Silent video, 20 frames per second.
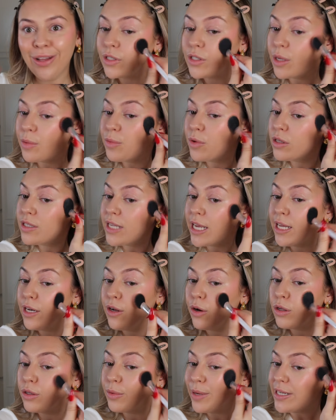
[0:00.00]
So I'm not taking it
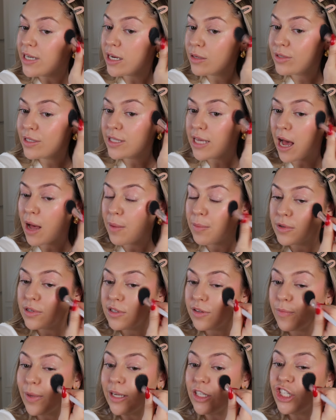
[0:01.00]
all the way down to the apples
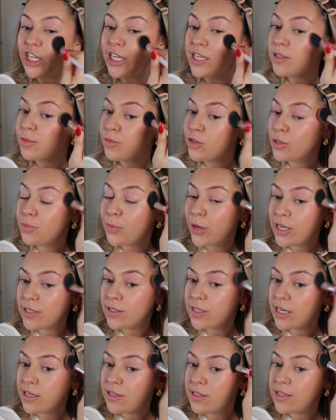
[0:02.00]
of my cheeks and just
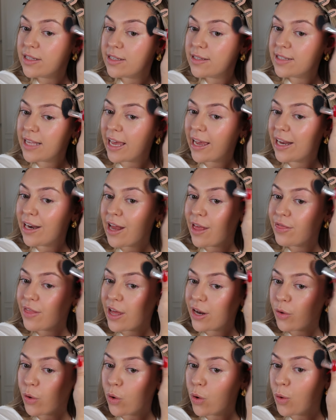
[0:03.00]
pressing it into the skin and
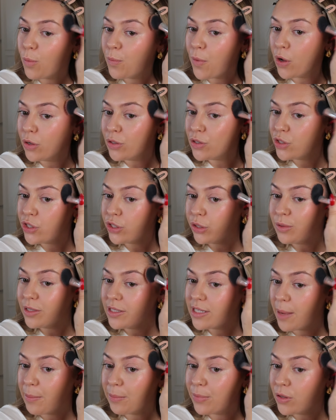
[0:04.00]
then up onto the
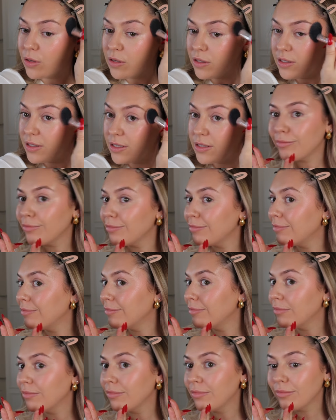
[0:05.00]
temples. I
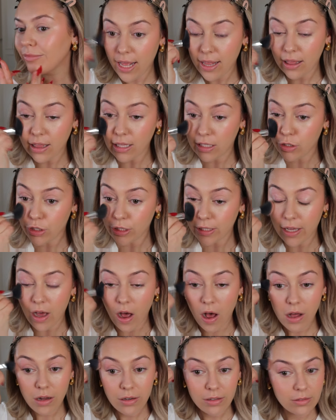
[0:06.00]
can't. I literally
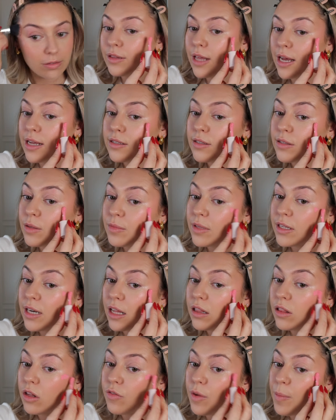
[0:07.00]
can't. That's something I
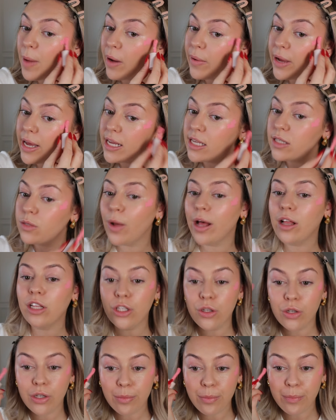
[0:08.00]
love about it as well.
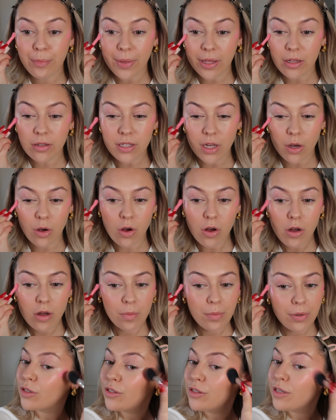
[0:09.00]
You can build it
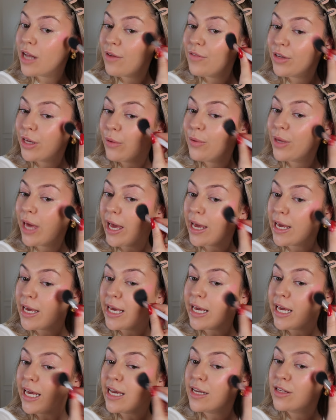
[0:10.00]
up. Doesn't ever go
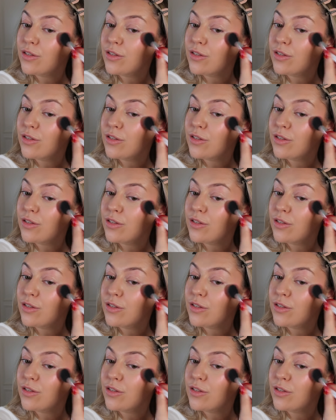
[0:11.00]
cakey.